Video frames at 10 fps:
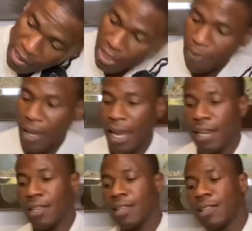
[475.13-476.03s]
clip it
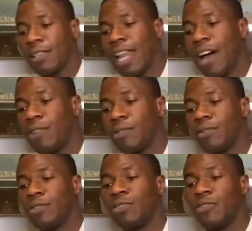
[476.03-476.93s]
in. Now
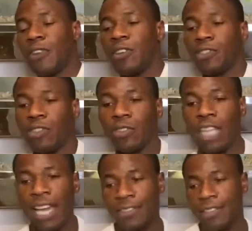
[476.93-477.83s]
your phone's on your
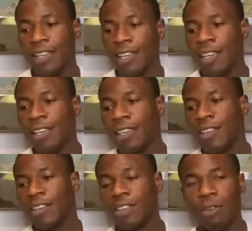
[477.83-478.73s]
desk,
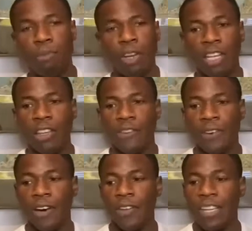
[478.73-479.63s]
you can monitor your phone